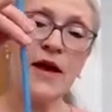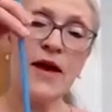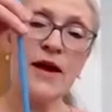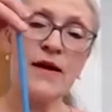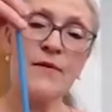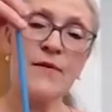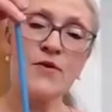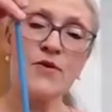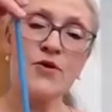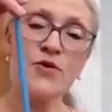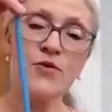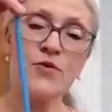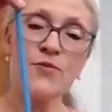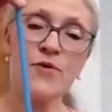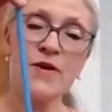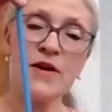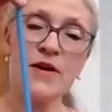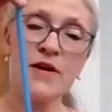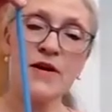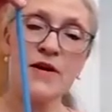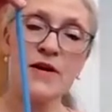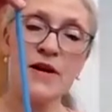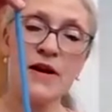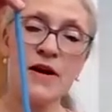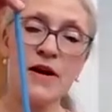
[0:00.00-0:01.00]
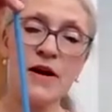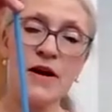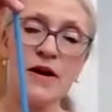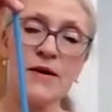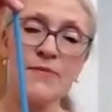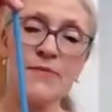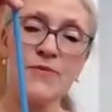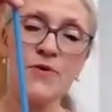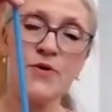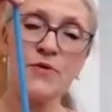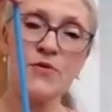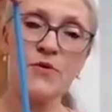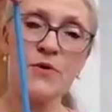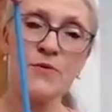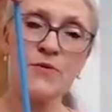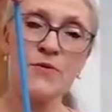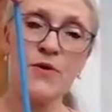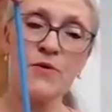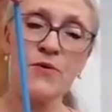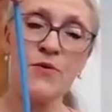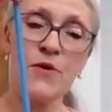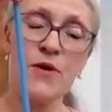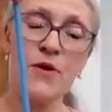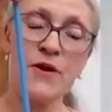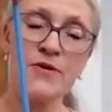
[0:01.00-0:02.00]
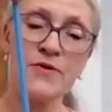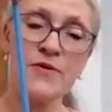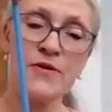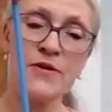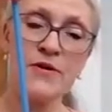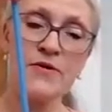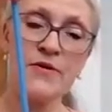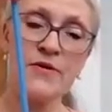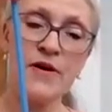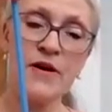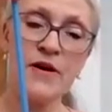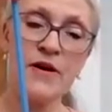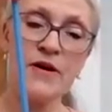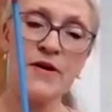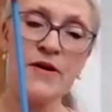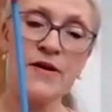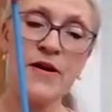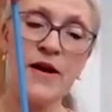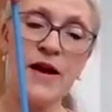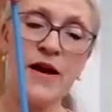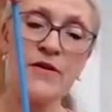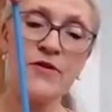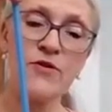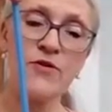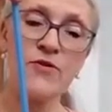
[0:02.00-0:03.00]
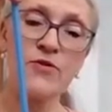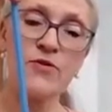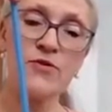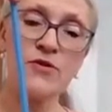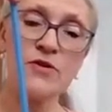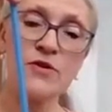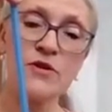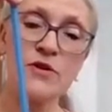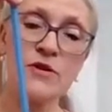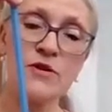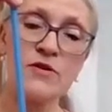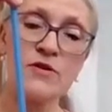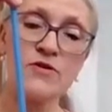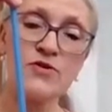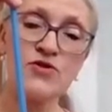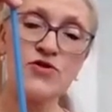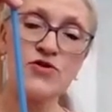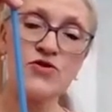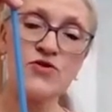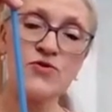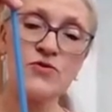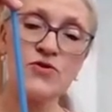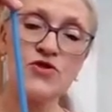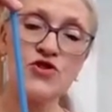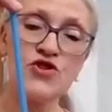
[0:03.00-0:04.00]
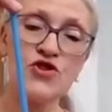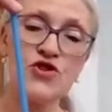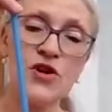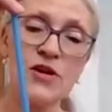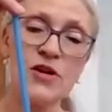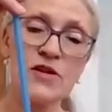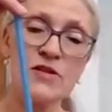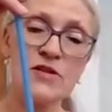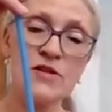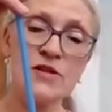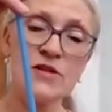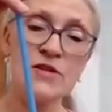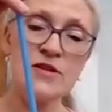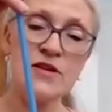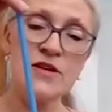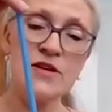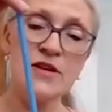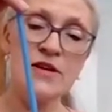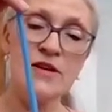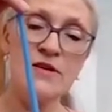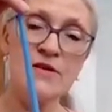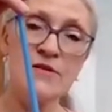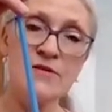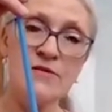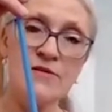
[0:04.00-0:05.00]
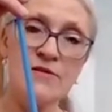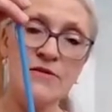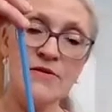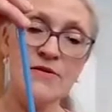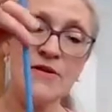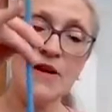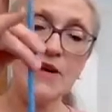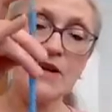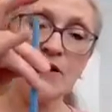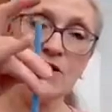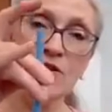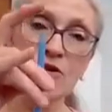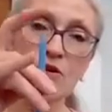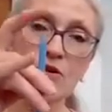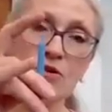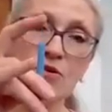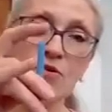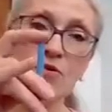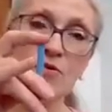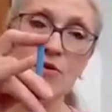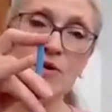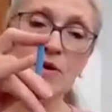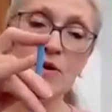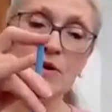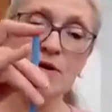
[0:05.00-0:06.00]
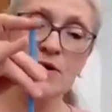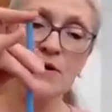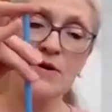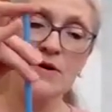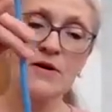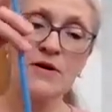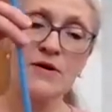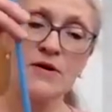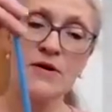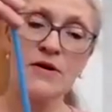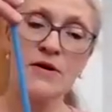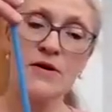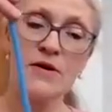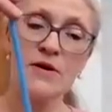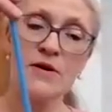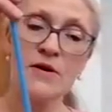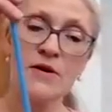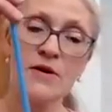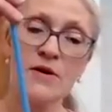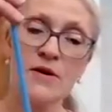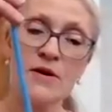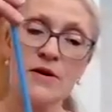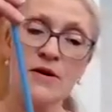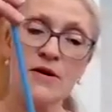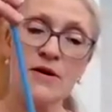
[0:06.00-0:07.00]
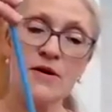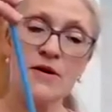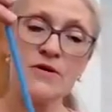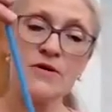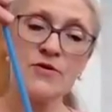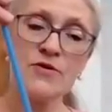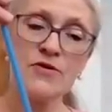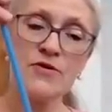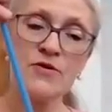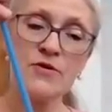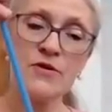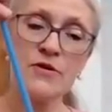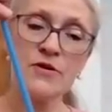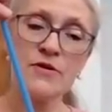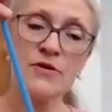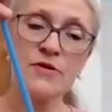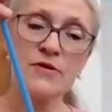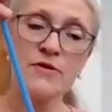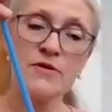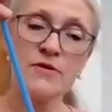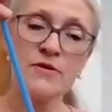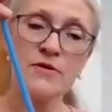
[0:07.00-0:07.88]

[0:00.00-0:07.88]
And when you pick it up, there will be water in there and you could gently let it go on your